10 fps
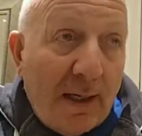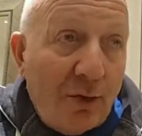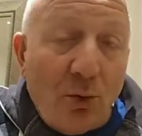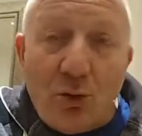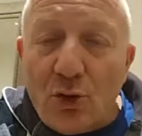
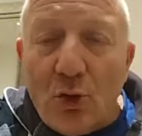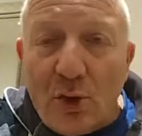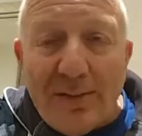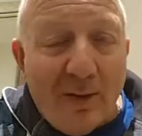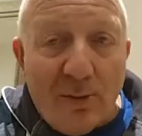Don't
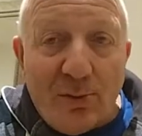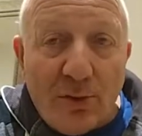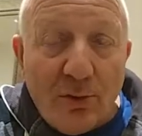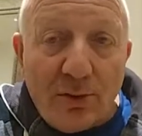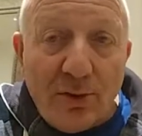talk about the
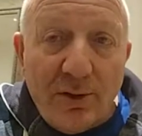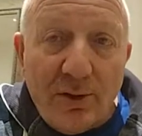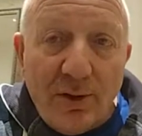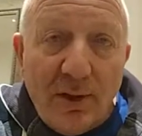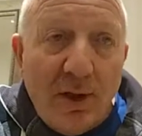product.
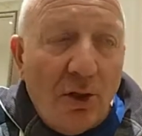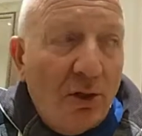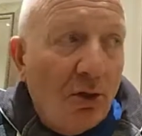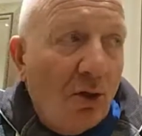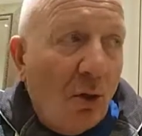
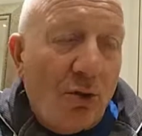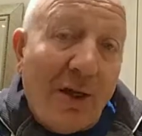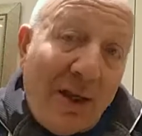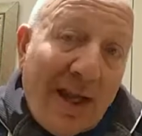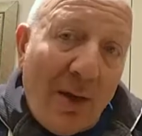Don't
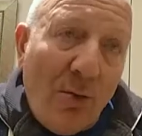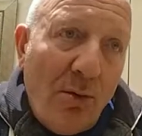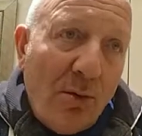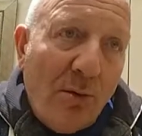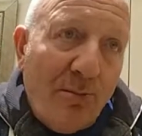
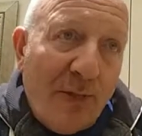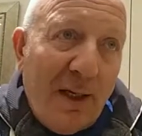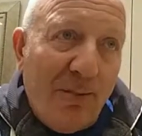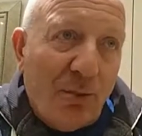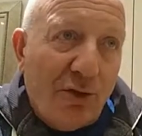allow
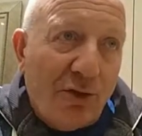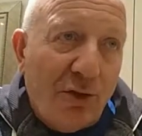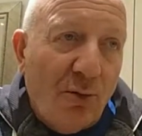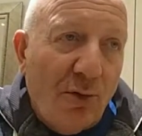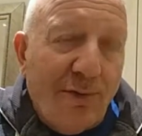people
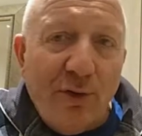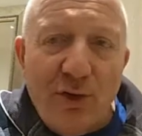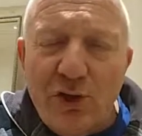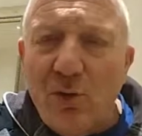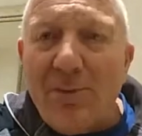to refer
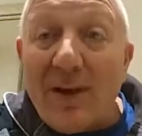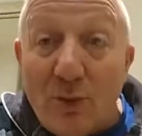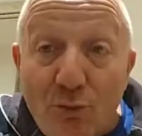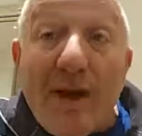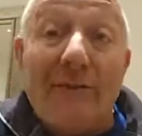to you by
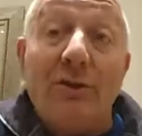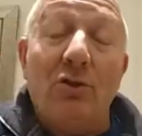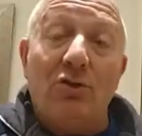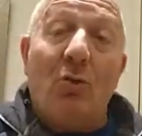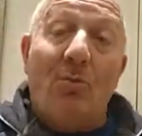the
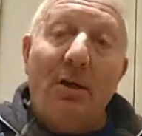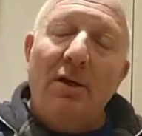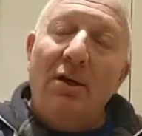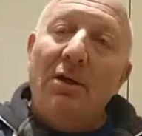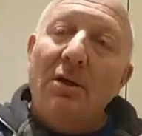reference number
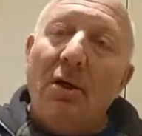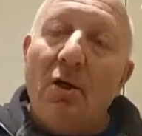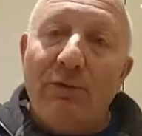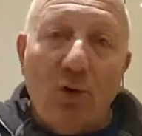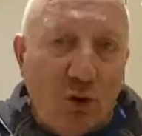
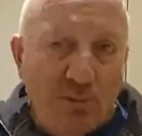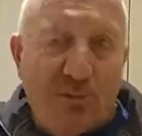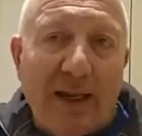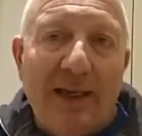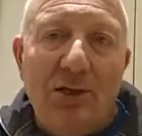of your
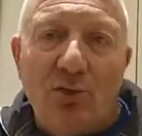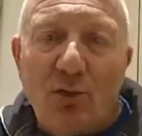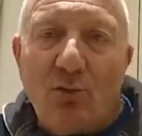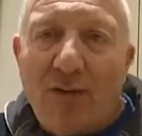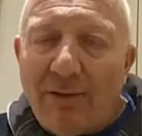complaint or
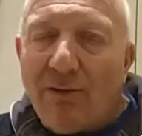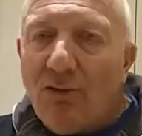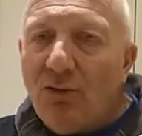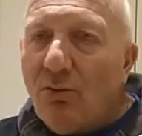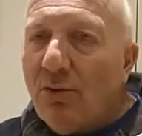the
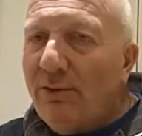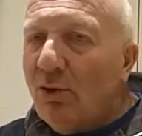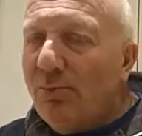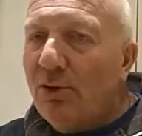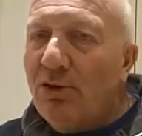reference number of
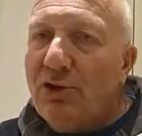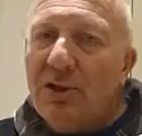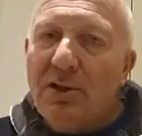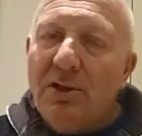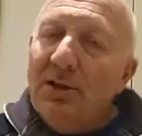your
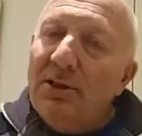purchase.